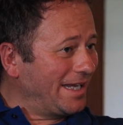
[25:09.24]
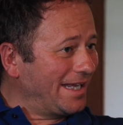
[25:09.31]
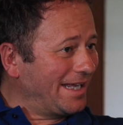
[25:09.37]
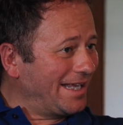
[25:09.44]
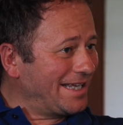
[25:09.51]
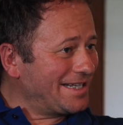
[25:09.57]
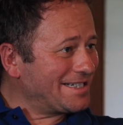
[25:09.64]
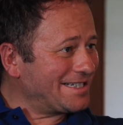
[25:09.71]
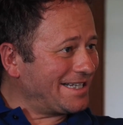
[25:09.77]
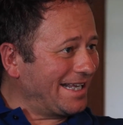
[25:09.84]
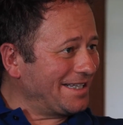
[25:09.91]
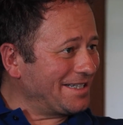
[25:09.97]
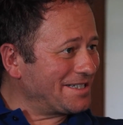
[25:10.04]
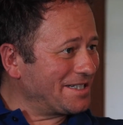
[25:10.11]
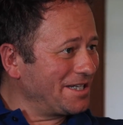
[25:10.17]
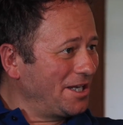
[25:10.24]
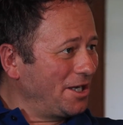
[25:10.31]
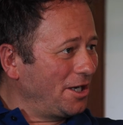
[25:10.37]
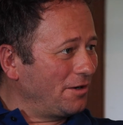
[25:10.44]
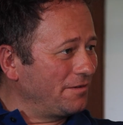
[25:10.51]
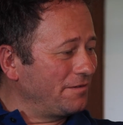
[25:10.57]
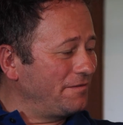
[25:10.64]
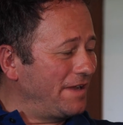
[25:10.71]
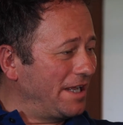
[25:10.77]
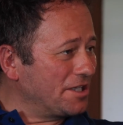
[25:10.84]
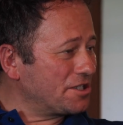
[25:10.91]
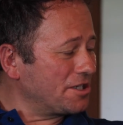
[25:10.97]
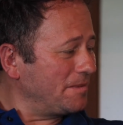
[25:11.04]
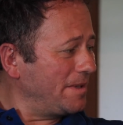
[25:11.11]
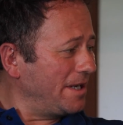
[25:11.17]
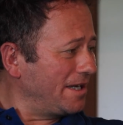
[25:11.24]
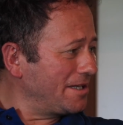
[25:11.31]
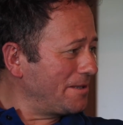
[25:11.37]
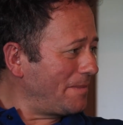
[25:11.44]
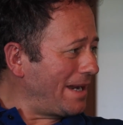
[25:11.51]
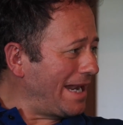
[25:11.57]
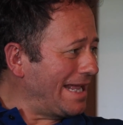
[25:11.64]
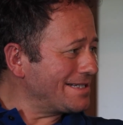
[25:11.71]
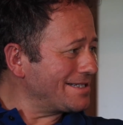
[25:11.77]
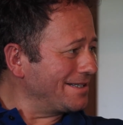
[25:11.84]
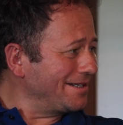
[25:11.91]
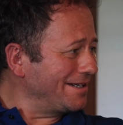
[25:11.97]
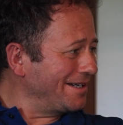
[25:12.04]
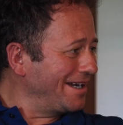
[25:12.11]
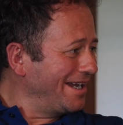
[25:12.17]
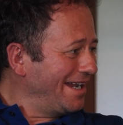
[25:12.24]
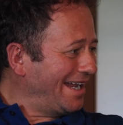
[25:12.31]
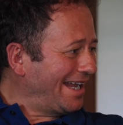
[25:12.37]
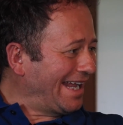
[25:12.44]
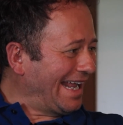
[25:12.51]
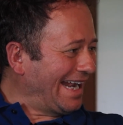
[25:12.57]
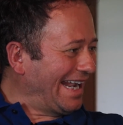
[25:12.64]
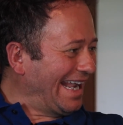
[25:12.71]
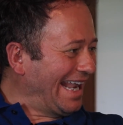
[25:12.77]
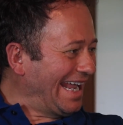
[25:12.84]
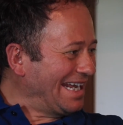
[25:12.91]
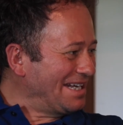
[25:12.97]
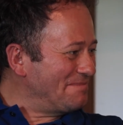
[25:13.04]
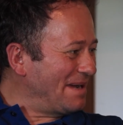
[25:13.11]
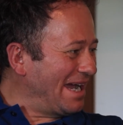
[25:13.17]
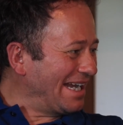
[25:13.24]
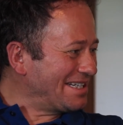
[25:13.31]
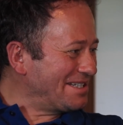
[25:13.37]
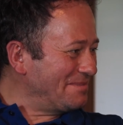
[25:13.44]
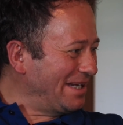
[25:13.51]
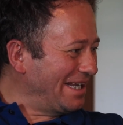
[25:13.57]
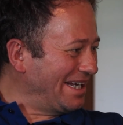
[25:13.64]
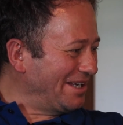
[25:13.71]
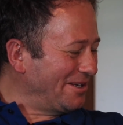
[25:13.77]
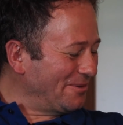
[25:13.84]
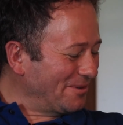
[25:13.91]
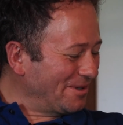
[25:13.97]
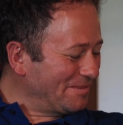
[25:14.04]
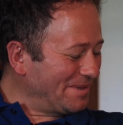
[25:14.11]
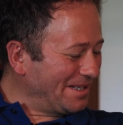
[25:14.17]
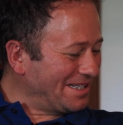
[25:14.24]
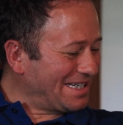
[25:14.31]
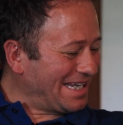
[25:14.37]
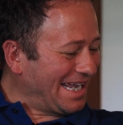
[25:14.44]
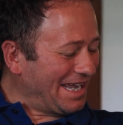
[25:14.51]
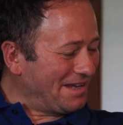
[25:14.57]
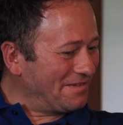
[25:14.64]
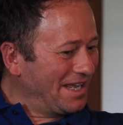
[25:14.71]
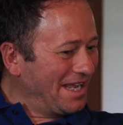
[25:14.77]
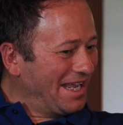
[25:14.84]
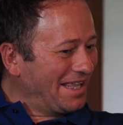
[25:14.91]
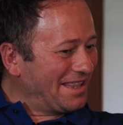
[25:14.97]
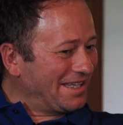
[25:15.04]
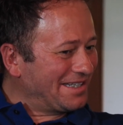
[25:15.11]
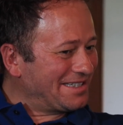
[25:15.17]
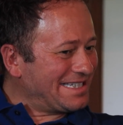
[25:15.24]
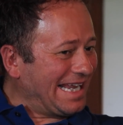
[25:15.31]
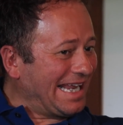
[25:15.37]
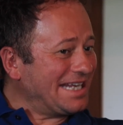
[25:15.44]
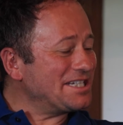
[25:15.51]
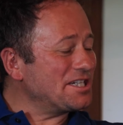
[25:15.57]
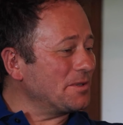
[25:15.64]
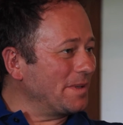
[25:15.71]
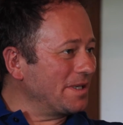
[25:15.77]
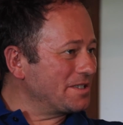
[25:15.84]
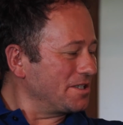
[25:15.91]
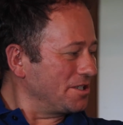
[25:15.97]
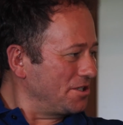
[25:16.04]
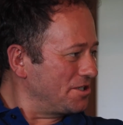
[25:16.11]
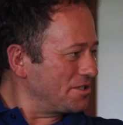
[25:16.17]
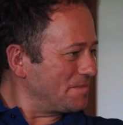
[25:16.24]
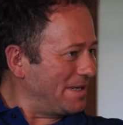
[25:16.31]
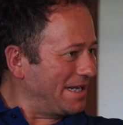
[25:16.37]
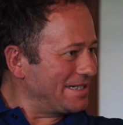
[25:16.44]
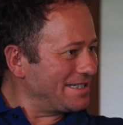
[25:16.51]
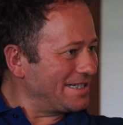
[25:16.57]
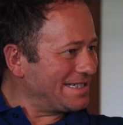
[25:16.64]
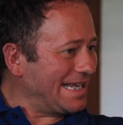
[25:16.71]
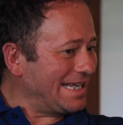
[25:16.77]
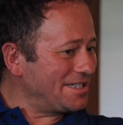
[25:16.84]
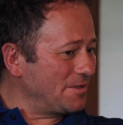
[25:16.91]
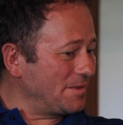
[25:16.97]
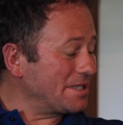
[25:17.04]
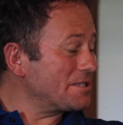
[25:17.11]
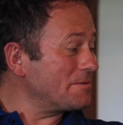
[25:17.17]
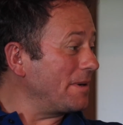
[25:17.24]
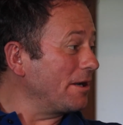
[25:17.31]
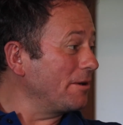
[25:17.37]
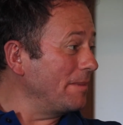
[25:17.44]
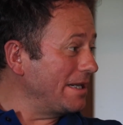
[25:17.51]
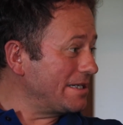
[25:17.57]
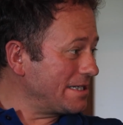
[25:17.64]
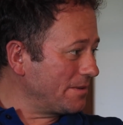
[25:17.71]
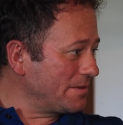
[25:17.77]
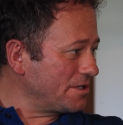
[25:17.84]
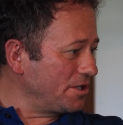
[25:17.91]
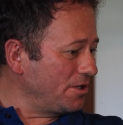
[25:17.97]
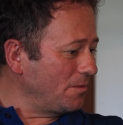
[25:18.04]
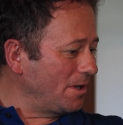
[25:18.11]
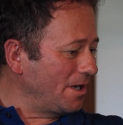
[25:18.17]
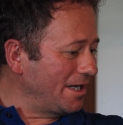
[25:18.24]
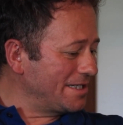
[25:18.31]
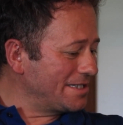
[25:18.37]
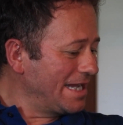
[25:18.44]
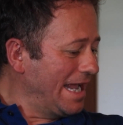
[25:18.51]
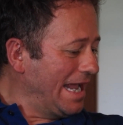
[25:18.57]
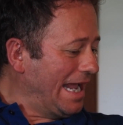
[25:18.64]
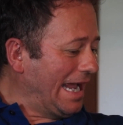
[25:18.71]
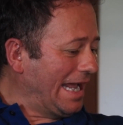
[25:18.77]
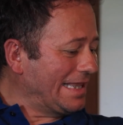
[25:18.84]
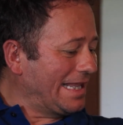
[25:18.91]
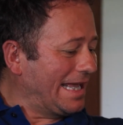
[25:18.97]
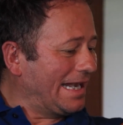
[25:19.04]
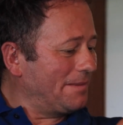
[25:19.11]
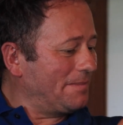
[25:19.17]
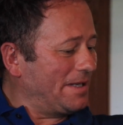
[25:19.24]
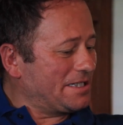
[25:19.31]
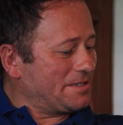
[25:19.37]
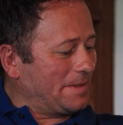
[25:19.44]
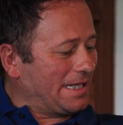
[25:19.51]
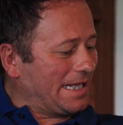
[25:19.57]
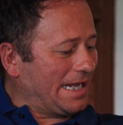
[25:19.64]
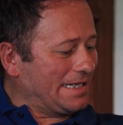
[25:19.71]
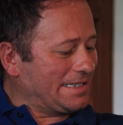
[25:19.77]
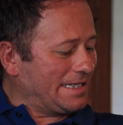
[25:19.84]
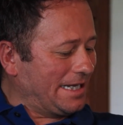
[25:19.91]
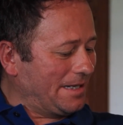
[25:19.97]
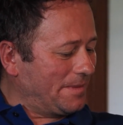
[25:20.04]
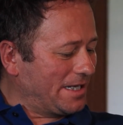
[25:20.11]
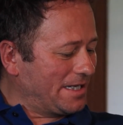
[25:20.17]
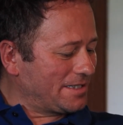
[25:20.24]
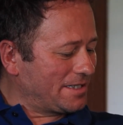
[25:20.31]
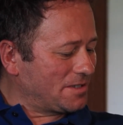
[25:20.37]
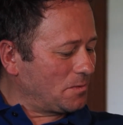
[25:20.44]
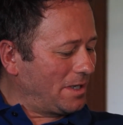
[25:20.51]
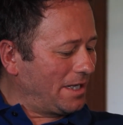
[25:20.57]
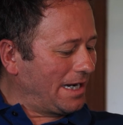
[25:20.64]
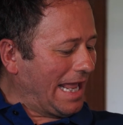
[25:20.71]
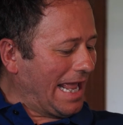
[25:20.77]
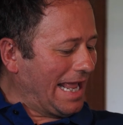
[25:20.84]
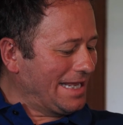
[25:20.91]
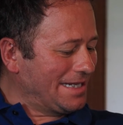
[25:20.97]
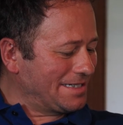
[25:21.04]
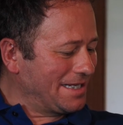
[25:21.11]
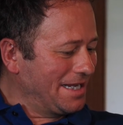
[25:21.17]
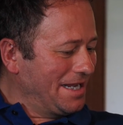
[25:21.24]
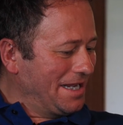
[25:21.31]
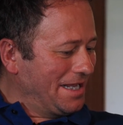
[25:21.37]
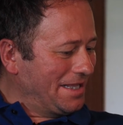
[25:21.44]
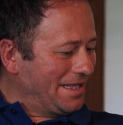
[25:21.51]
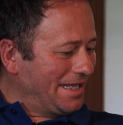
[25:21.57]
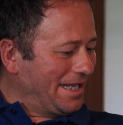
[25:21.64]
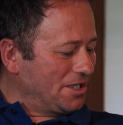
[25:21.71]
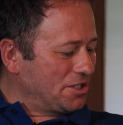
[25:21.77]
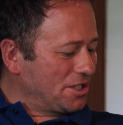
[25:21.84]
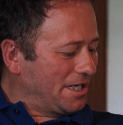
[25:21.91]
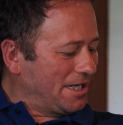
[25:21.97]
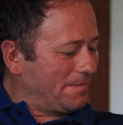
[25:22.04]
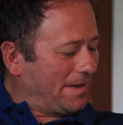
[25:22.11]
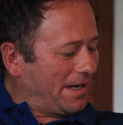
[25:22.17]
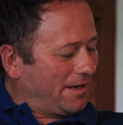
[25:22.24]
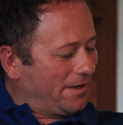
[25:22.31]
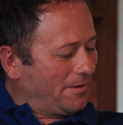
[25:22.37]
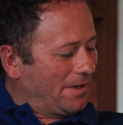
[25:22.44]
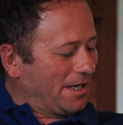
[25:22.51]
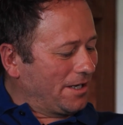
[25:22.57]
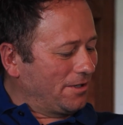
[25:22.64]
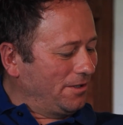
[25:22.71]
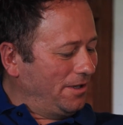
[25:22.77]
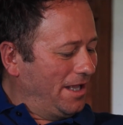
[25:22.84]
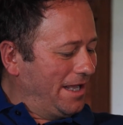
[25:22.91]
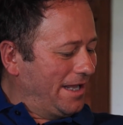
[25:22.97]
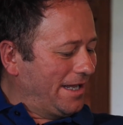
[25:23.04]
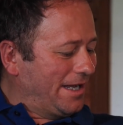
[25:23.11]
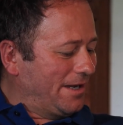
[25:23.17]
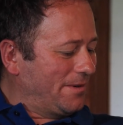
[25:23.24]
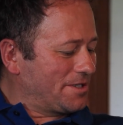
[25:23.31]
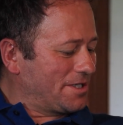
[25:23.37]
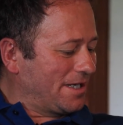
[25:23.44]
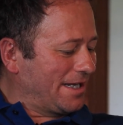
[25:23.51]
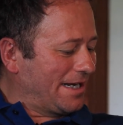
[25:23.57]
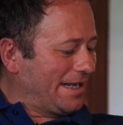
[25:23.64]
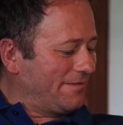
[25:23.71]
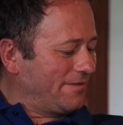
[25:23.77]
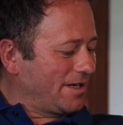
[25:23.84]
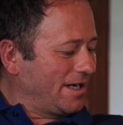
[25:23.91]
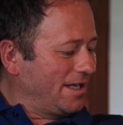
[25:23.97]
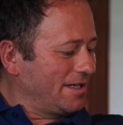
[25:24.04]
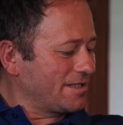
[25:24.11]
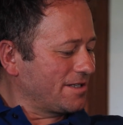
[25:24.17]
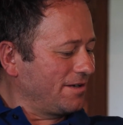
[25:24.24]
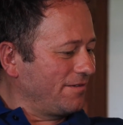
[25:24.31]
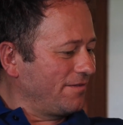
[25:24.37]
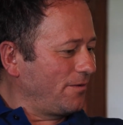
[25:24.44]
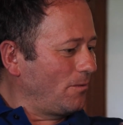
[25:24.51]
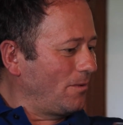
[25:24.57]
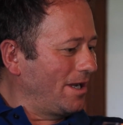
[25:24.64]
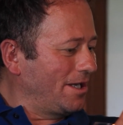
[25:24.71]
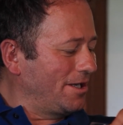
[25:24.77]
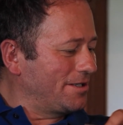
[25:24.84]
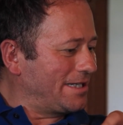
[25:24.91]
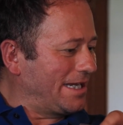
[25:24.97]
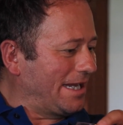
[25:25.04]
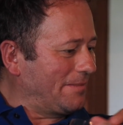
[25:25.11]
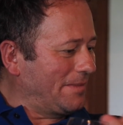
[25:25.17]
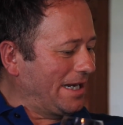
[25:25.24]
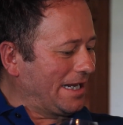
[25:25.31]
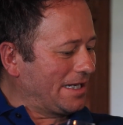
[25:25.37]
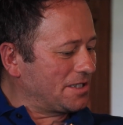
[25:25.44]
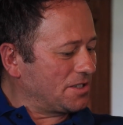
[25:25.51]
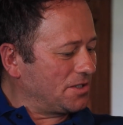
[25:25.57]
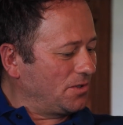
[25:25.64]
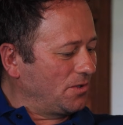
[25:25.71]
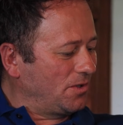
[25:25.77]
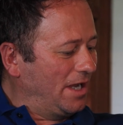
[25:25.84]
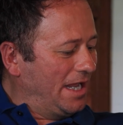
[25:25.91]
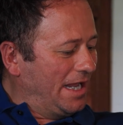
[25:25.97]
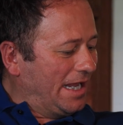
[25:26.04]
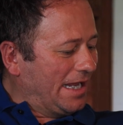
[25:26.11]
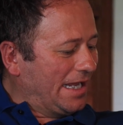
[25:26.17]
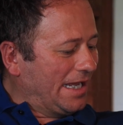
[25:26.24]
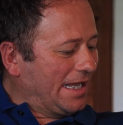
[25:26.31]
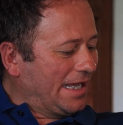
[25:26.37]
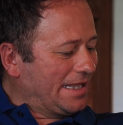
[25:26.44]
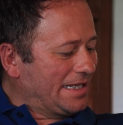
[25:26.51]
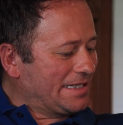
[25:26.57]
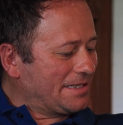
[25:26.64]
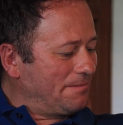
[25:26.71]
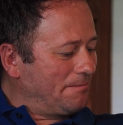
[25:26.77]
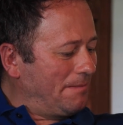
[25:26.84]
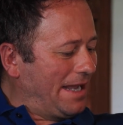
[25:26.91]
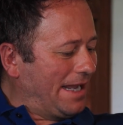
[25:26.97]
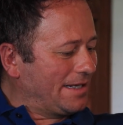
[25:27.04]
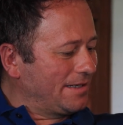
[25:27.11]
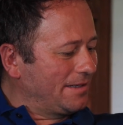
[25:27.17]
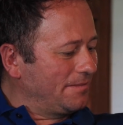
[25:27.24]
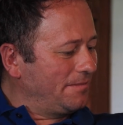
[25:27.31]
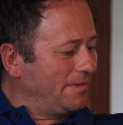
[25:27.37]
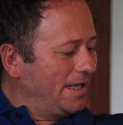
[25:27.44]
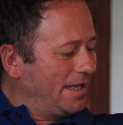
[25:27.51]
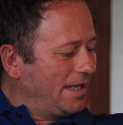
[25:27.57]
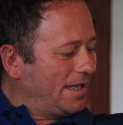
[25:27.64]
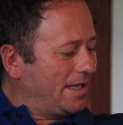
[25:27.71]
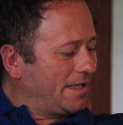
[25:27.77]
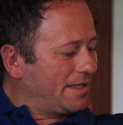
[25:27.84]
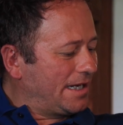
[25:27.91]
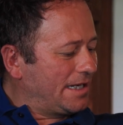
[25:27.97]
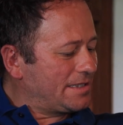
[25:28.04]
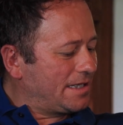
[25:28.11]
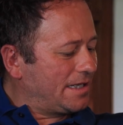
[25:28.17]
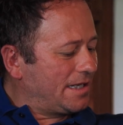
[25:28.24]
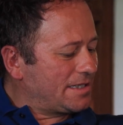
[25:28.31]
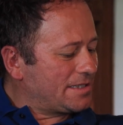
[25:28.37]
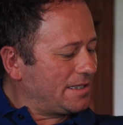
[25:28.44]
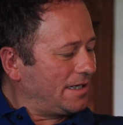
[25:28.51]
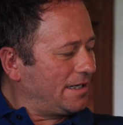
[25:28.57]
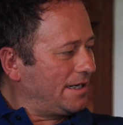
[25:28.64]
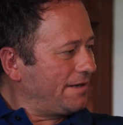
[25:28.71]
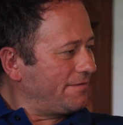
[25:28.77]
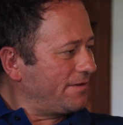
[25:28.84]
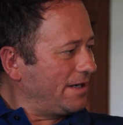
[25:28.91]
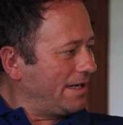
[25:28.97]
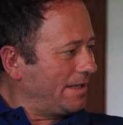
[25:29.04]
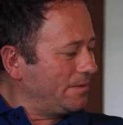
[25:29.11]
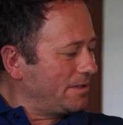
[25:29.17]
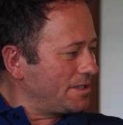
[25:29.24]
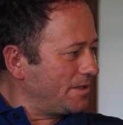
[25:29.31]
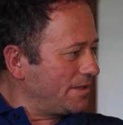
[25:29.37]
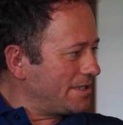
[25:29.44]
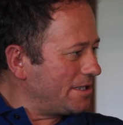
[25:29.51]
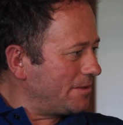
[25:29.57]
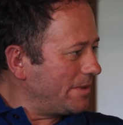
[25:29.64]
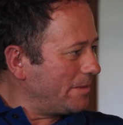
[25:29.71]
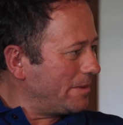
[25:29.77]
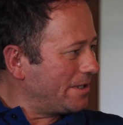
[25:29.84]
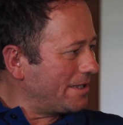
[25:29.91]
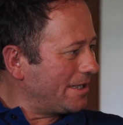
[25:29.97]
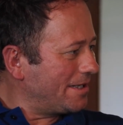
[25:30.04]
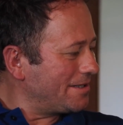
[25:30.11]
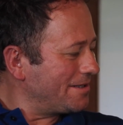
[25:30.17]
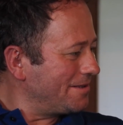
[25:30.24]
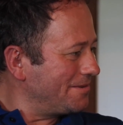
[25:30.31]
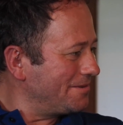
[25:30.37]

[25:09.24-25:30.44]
a sense of adventure behind the placid and laid-back demeanour you all appear to have that takes you into new spaces, has you experimenting with new wines. And that appears to be the case here, because as well as the Giant Periwinkle, which I'm going to have a glass of while you take me next door, there's a Magnum that has a slightly different label to it. Tell me about that.